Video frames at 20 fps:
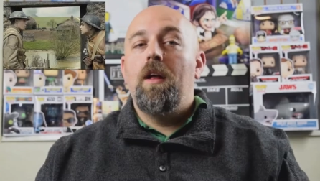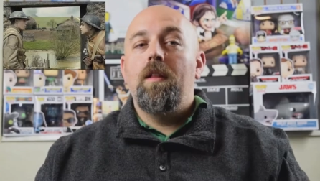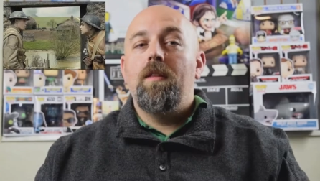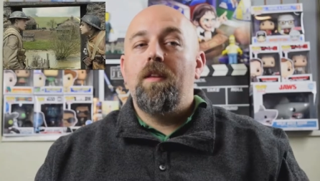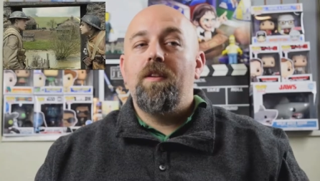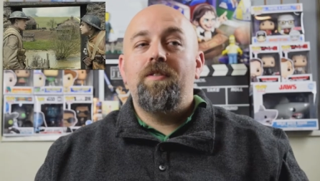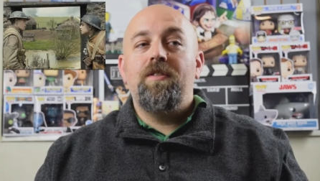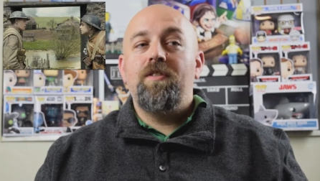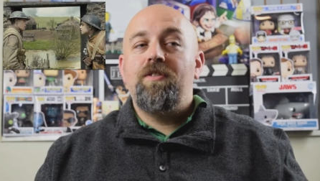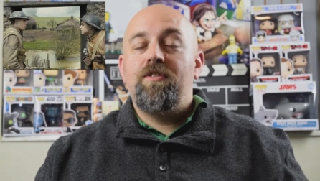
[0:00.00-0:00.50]

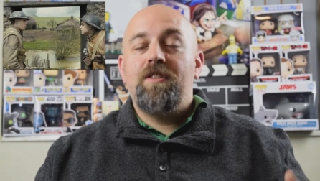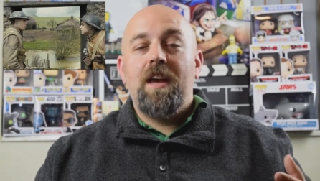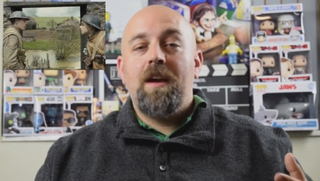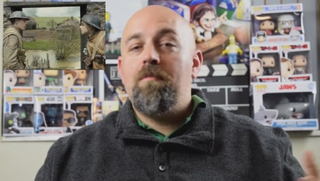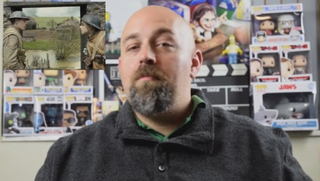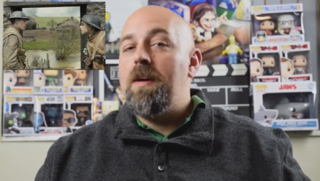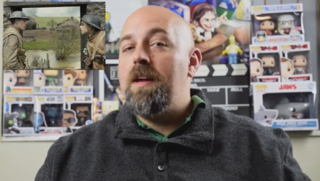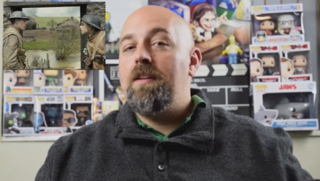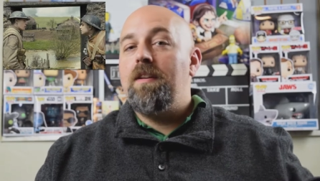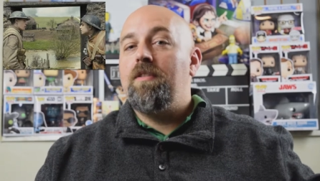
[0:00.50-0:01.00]
This is
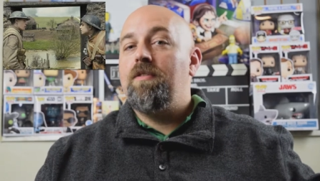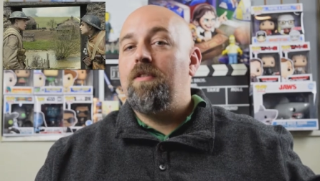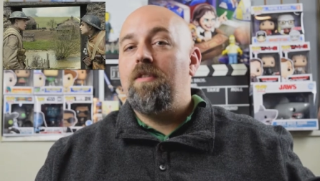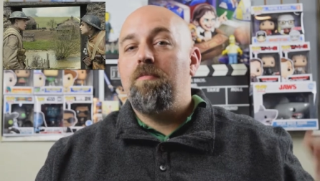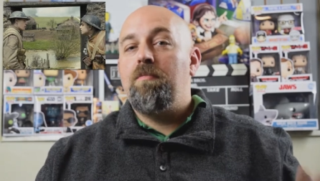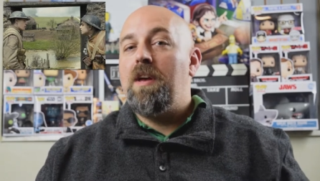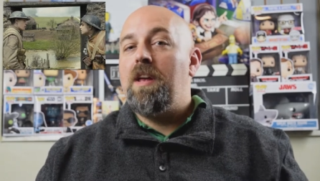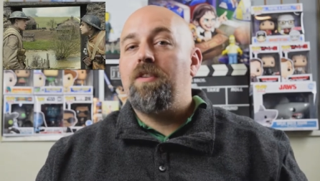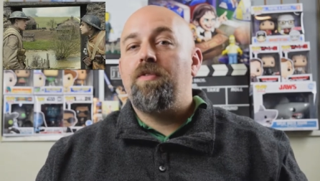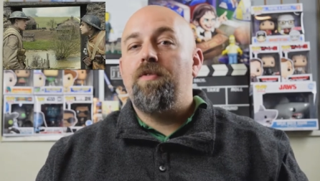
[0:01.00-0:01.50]
Sam Mendes'
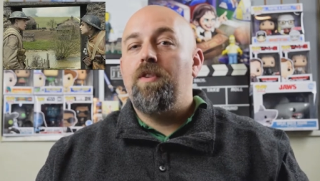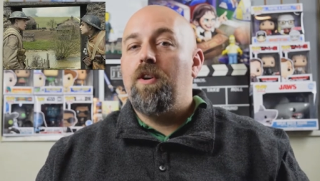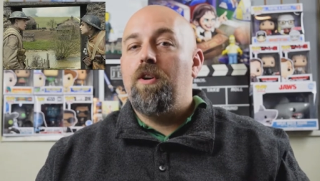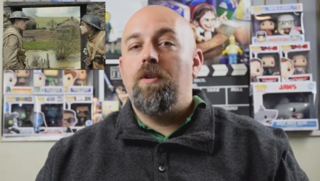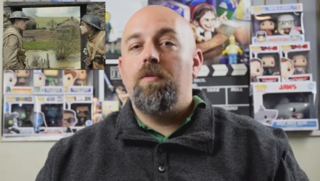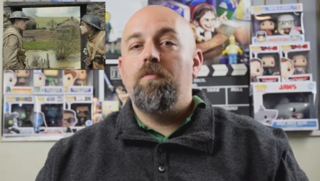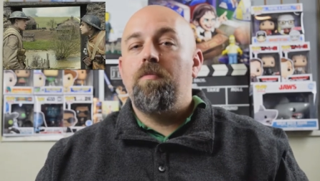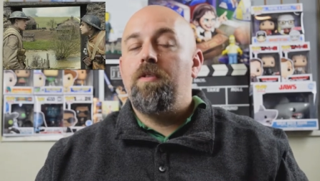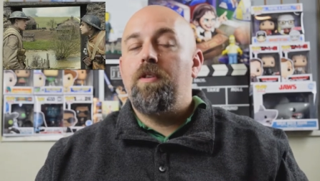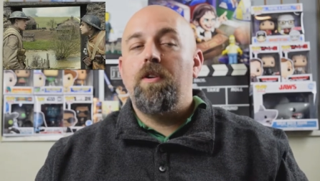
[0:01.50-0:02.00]
best
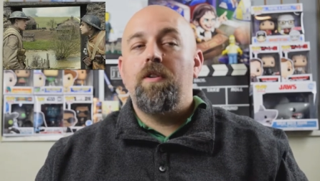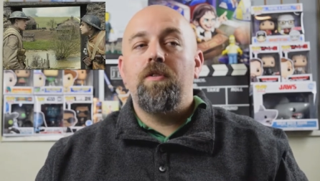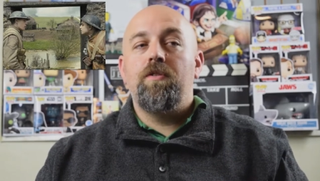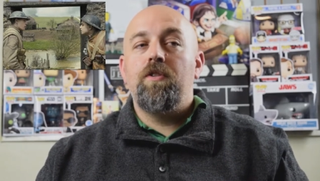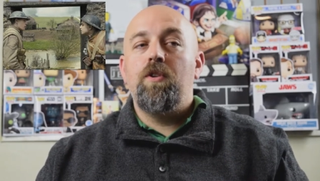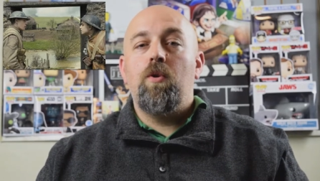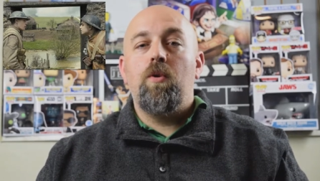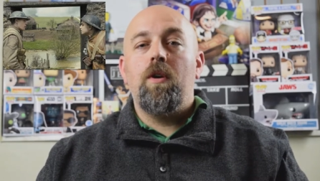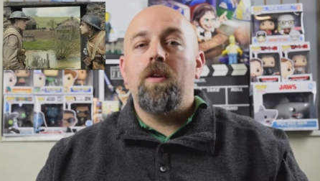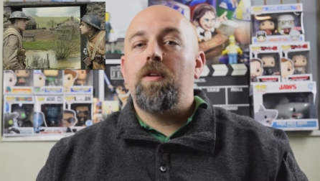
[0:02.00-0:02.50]
film. There's
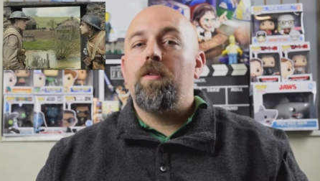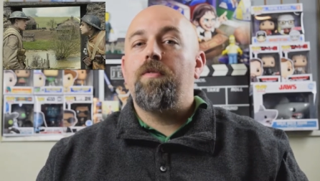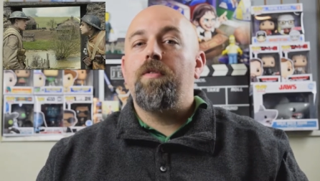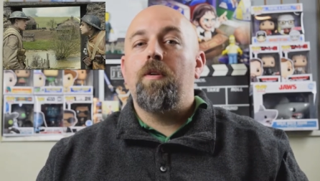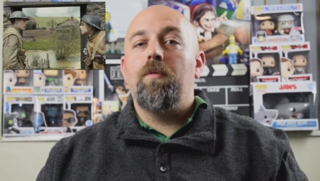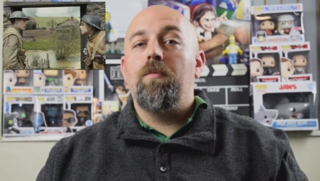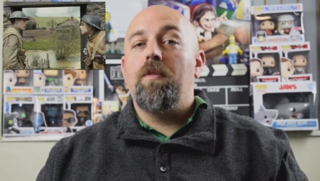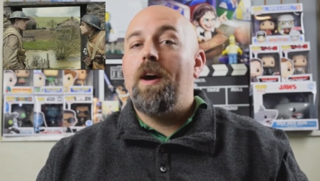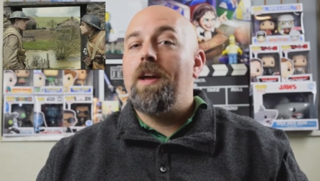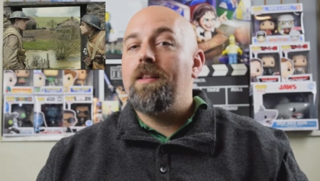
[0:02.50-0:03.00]
no other
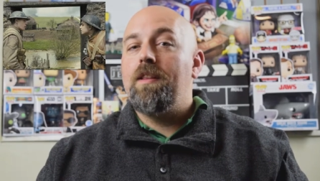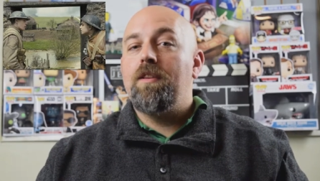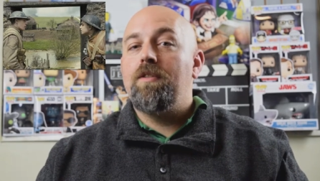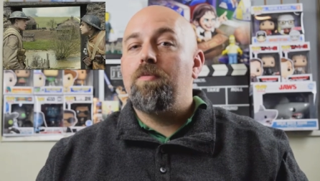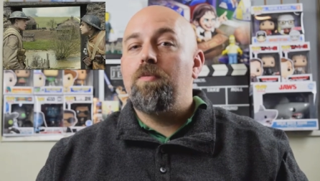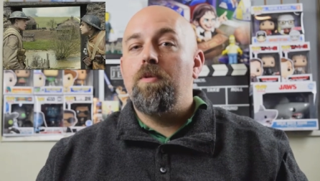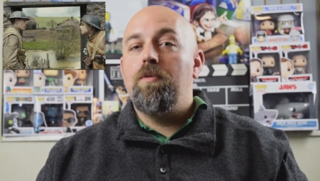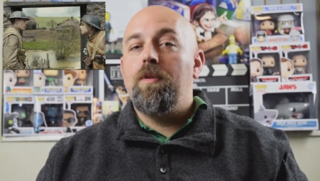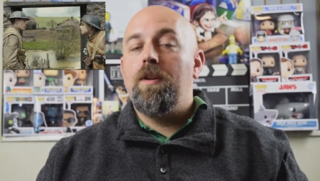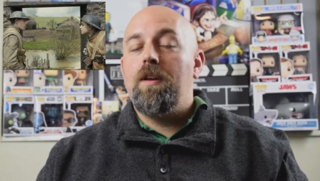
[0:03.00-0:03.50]
film like
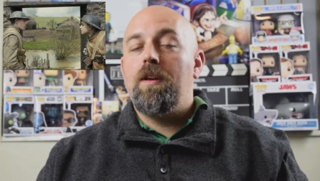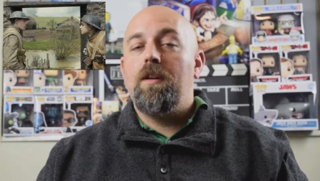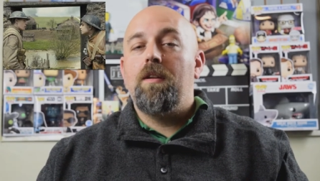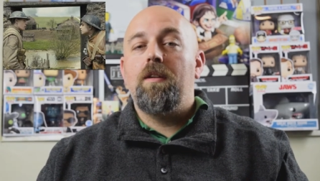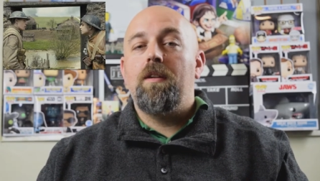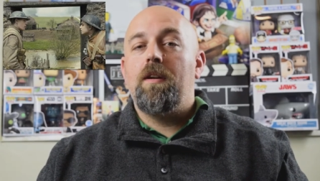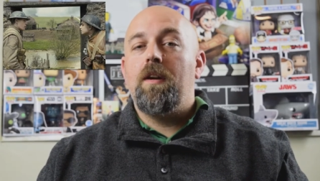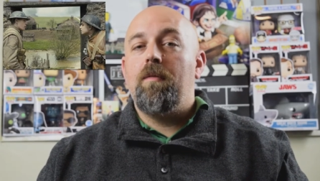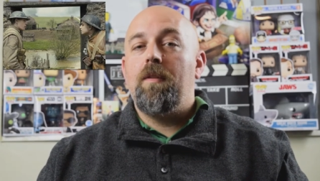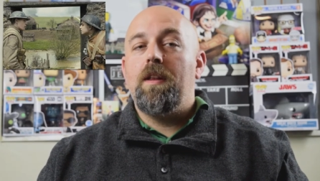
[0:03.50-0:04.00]
this movie.
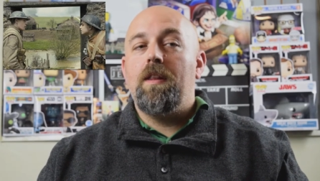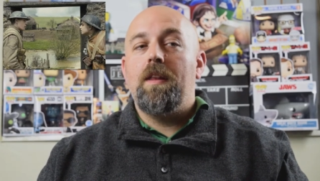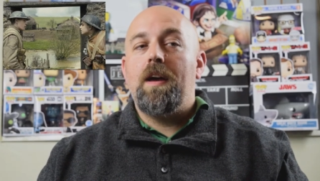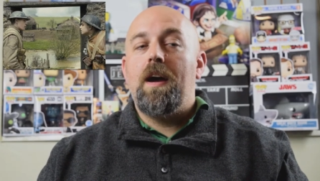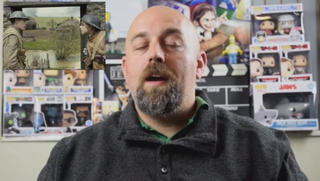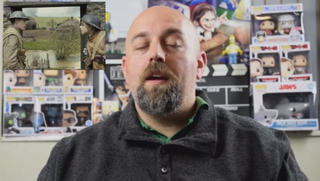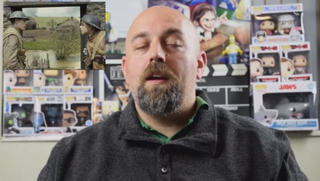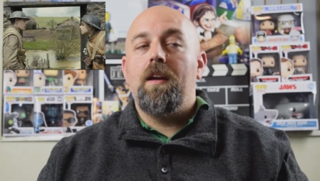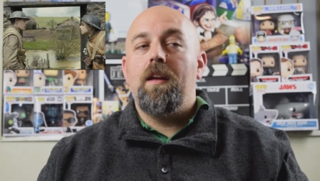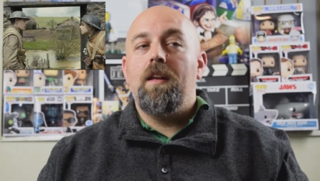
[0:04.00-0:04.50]
I mean,
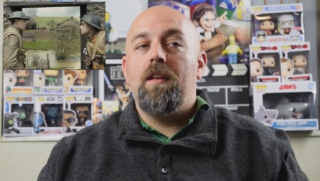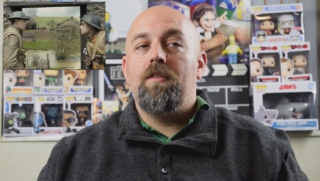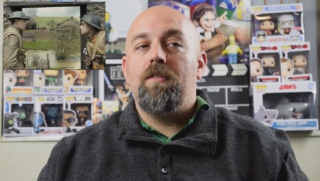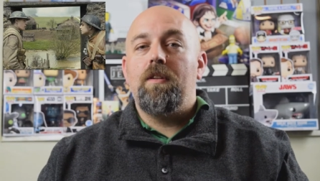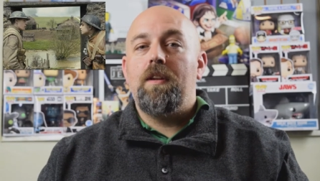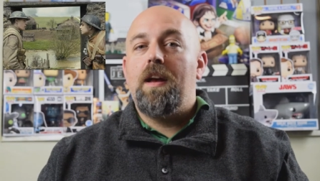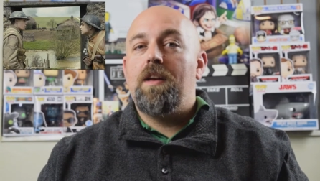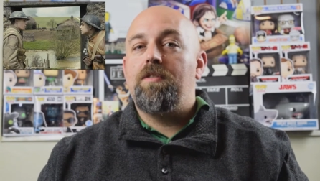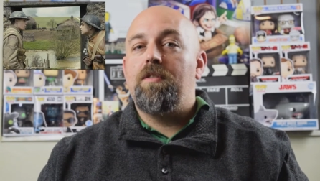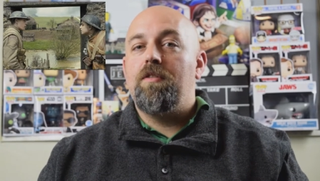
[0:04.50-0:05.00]
that is
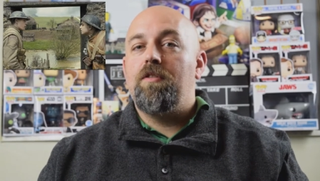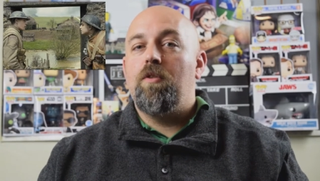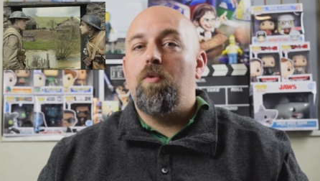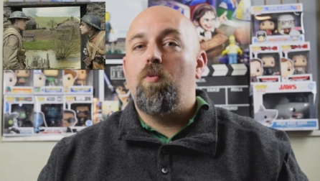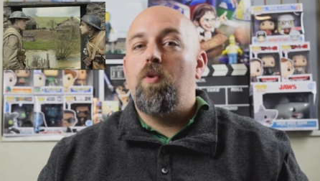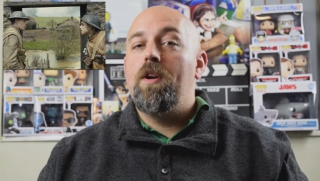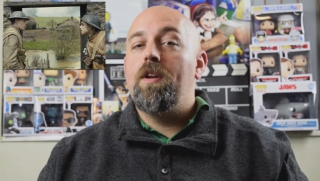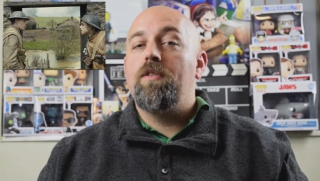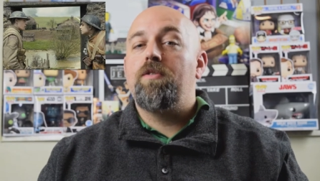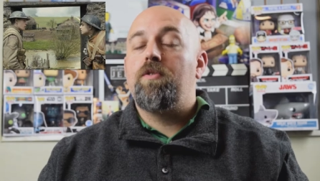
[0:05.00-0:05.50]
in essence of
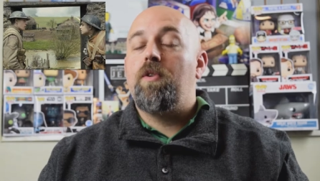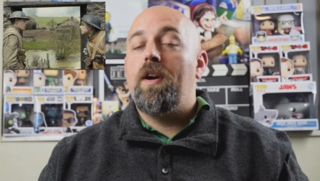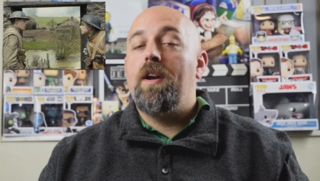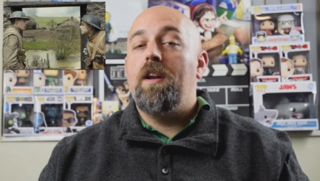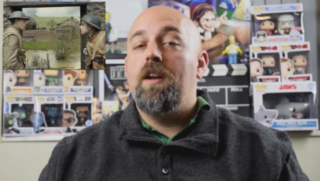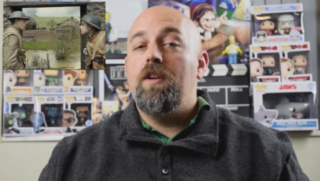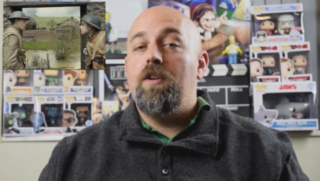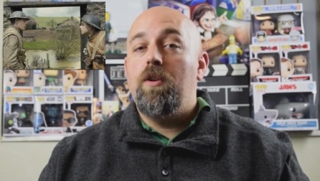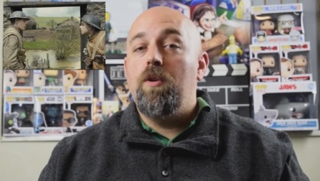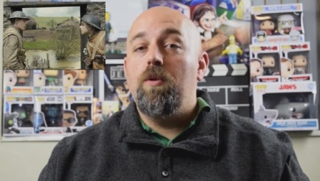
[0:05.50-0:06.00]
what it's trying
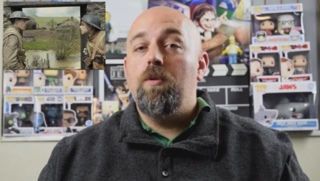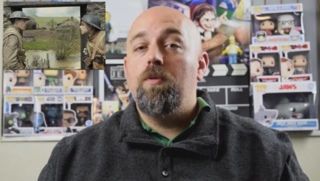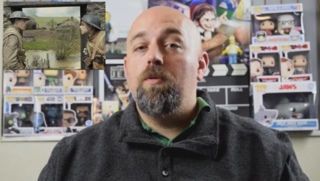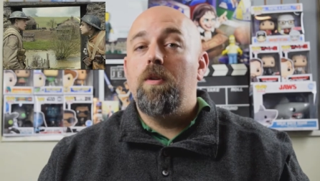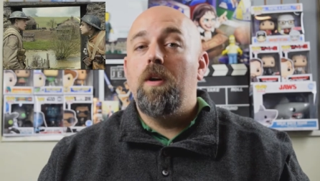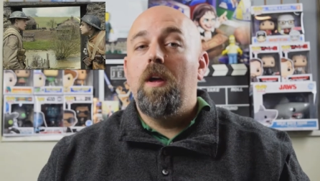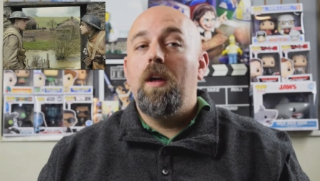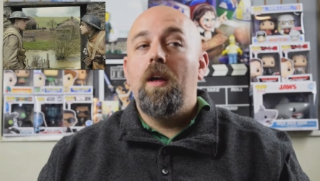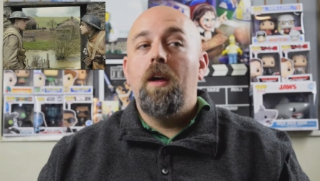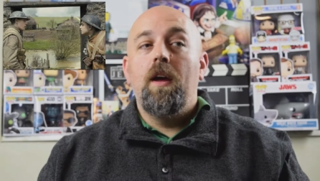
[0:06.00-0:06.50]
to do.